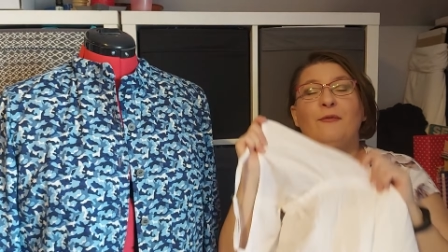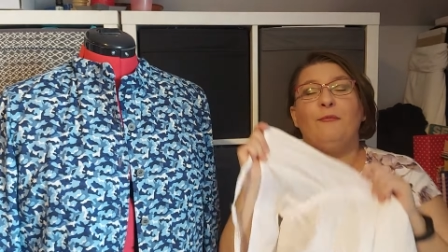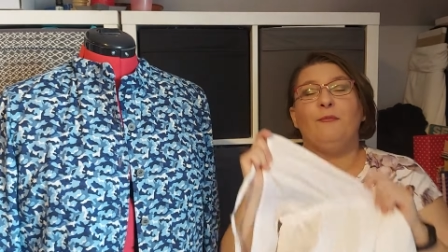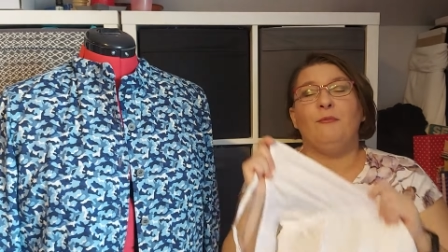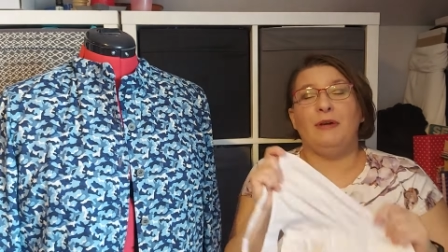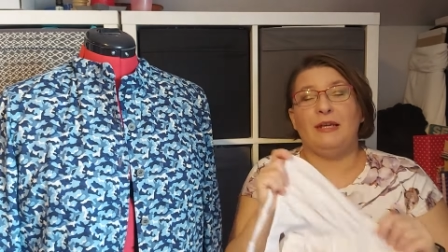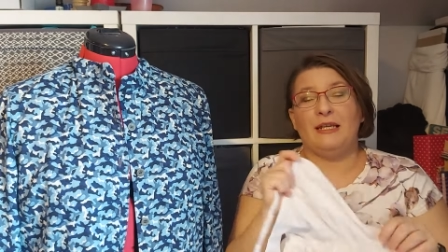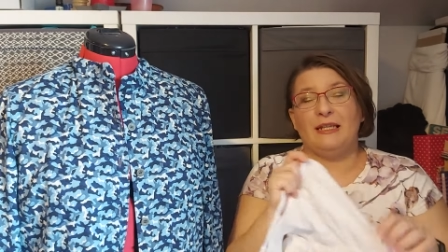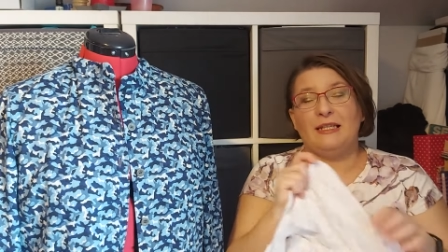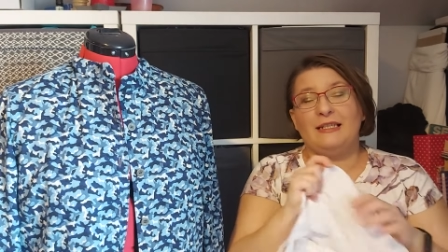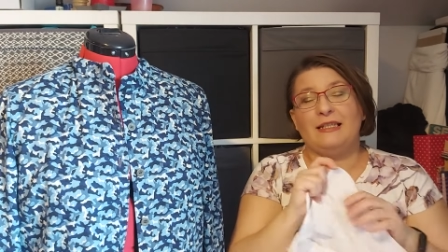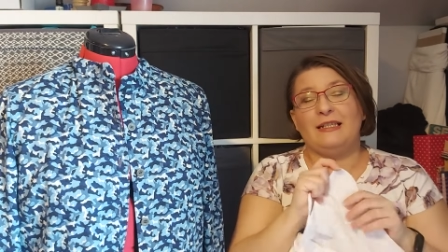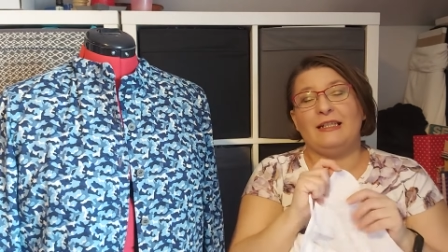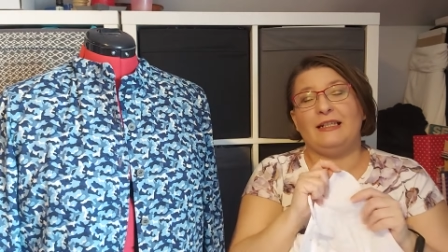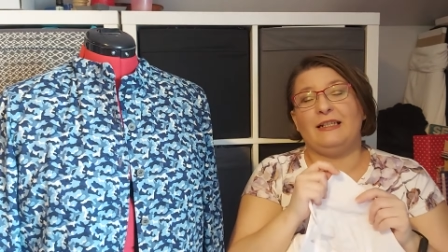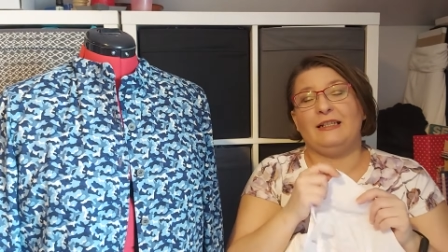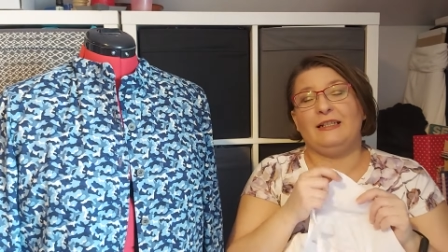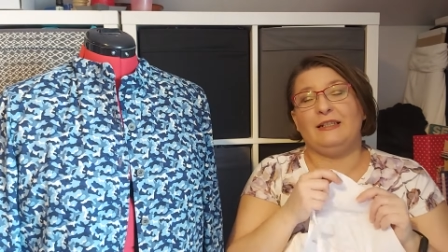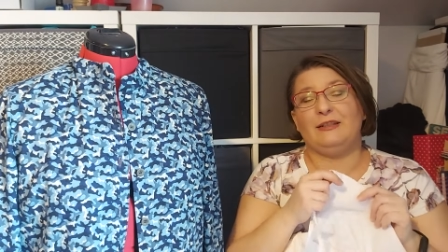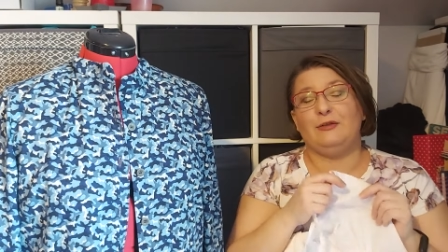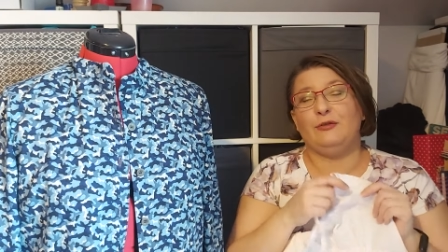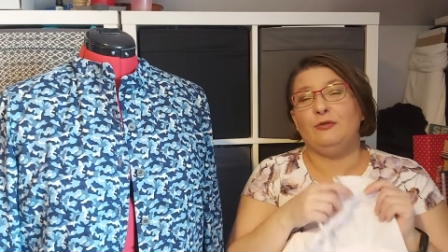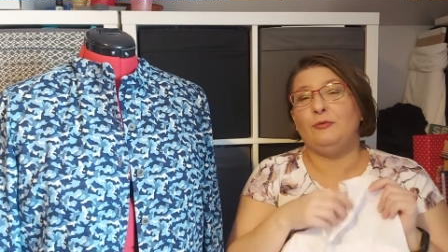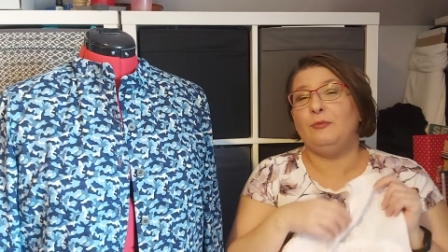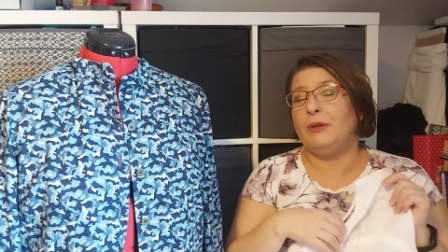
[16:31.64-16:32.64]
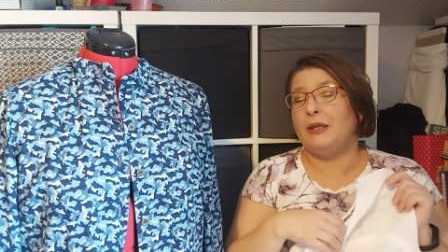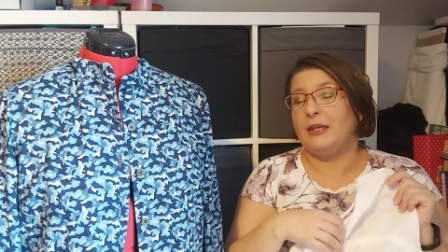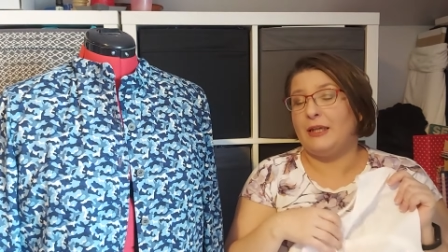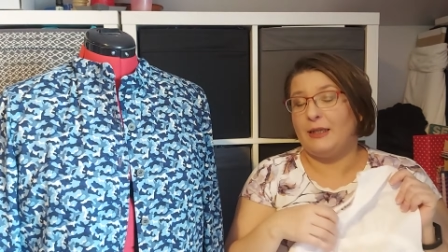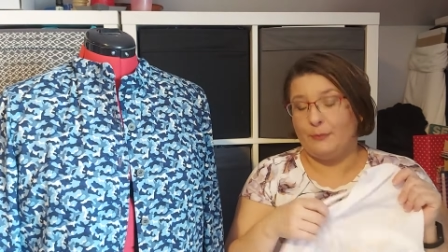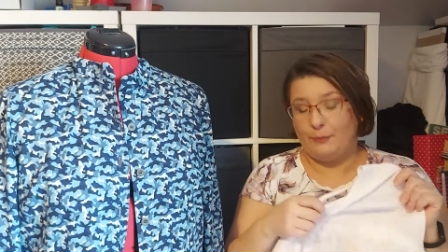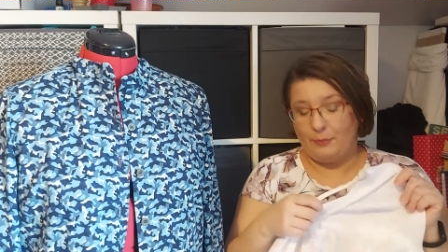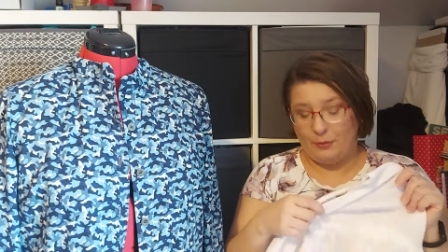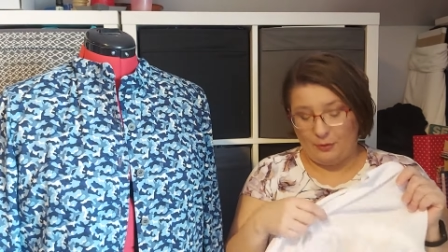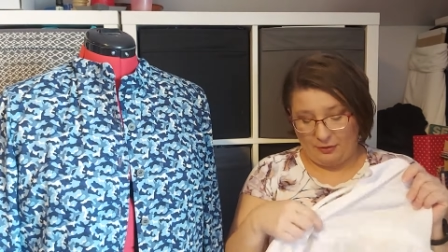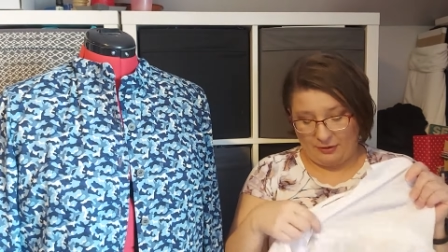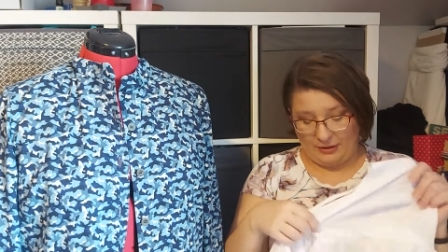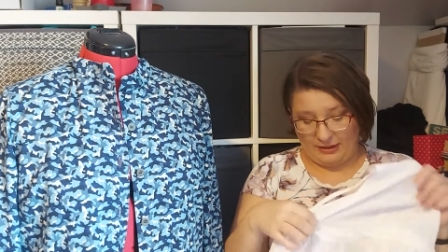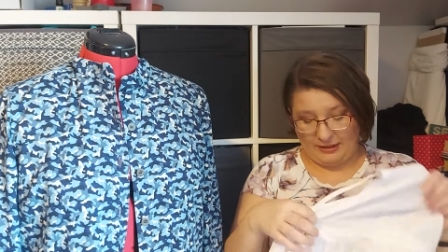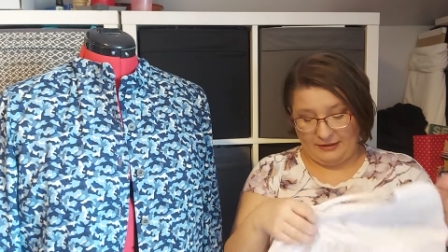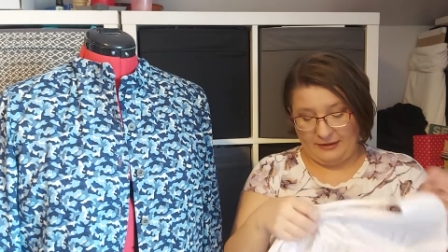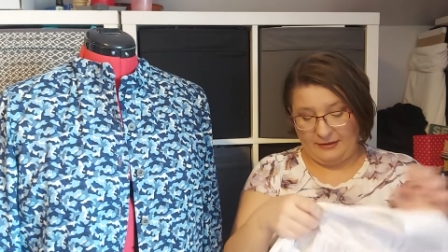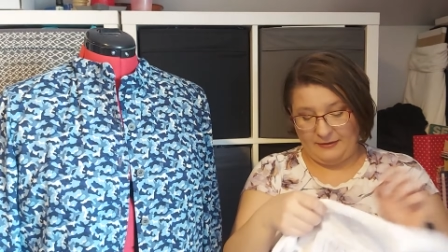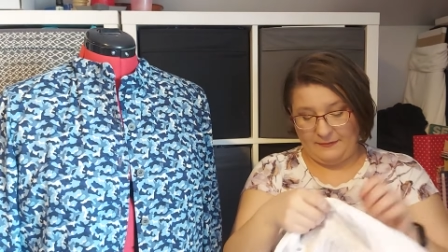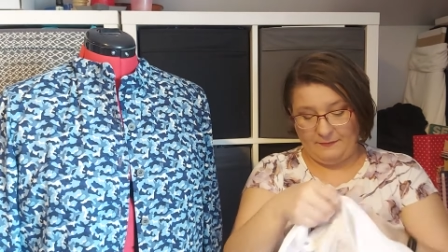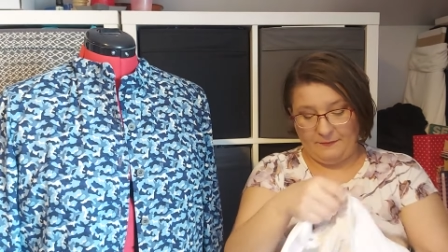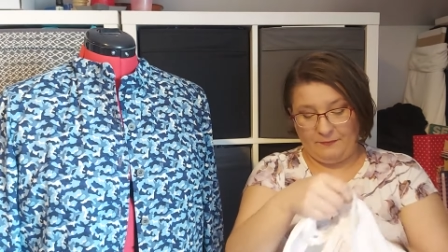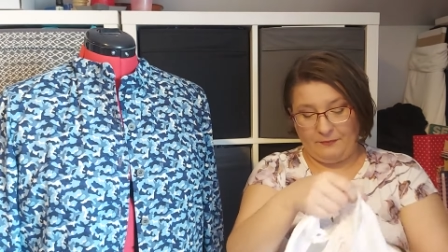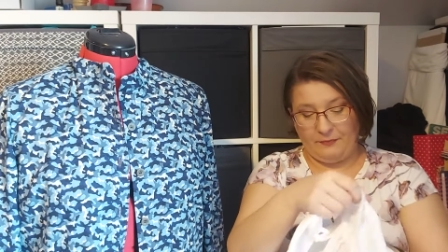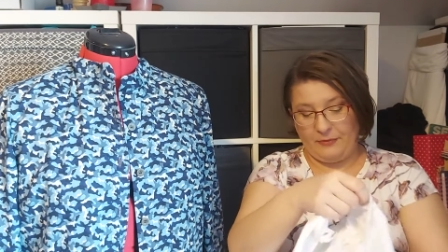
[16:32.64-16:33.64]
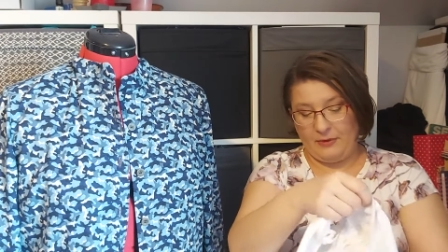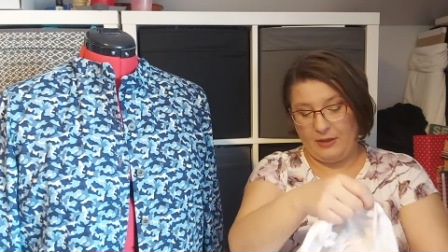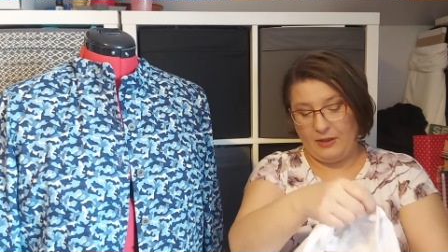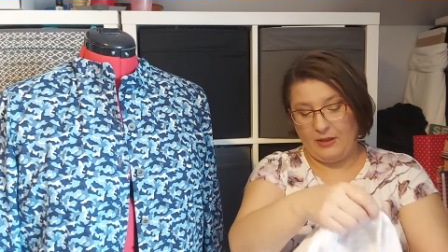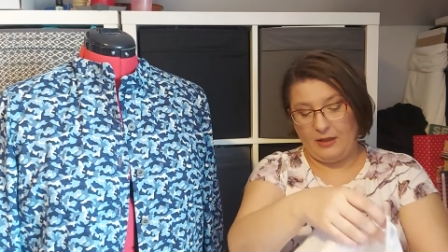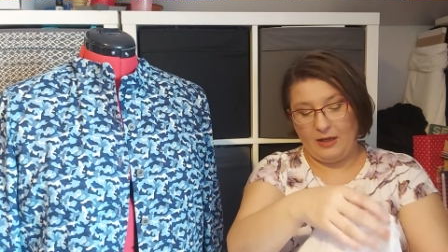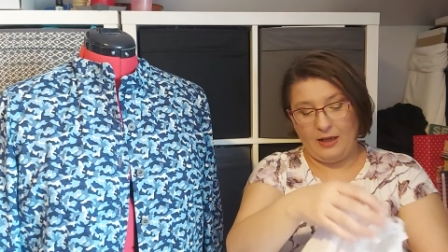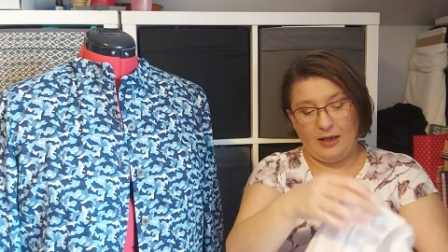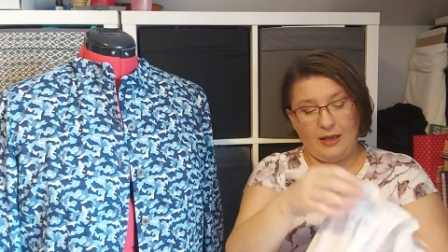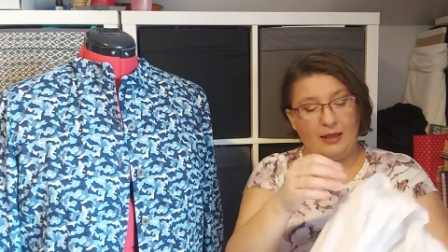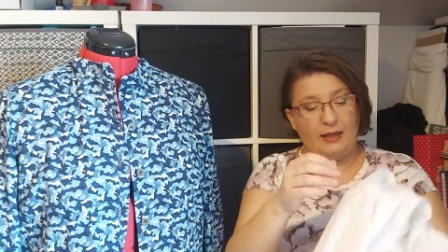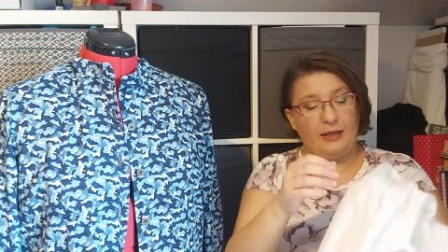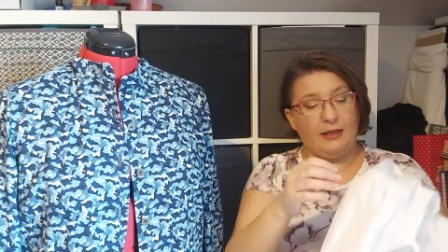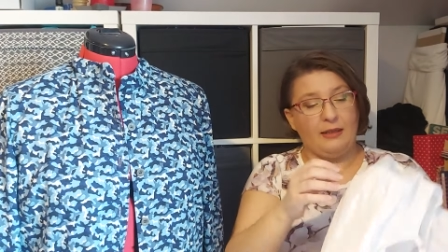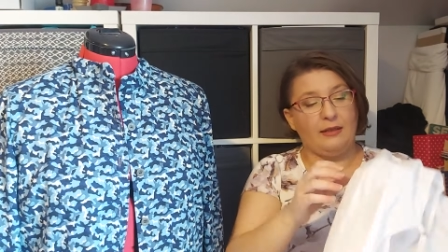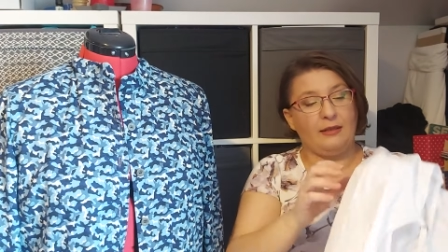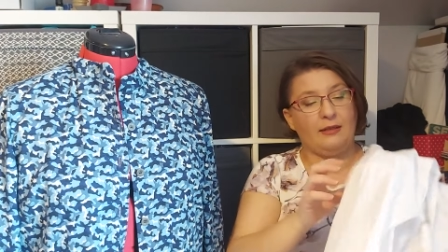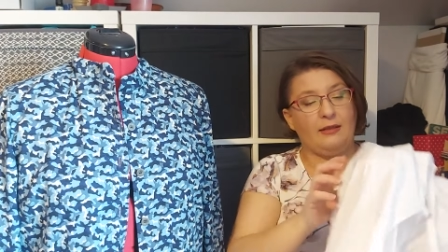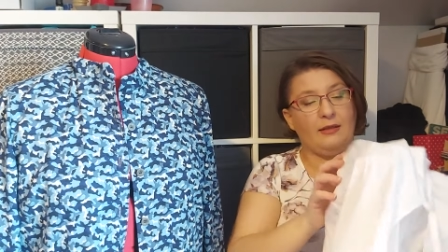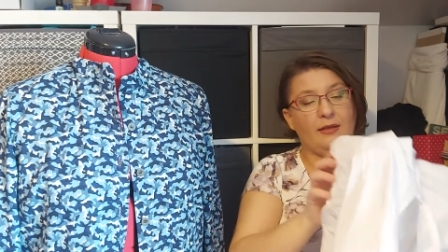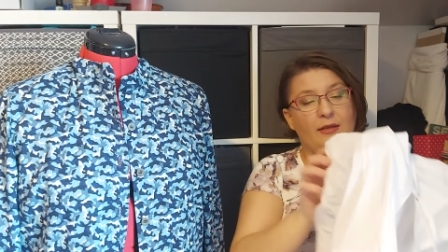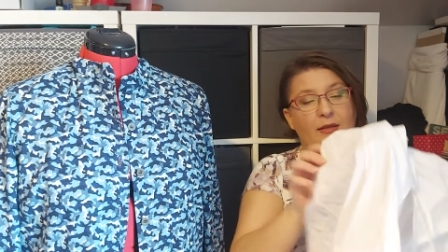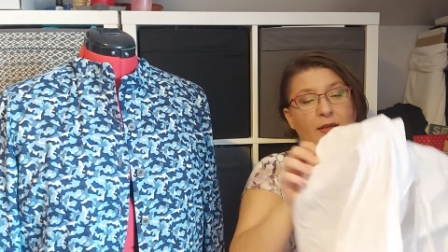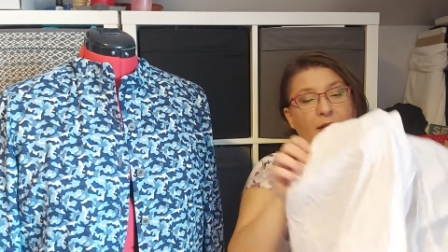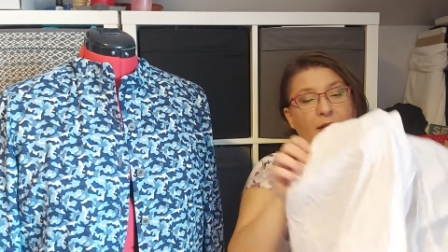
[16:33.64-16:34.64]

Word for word: basically to make a pocket and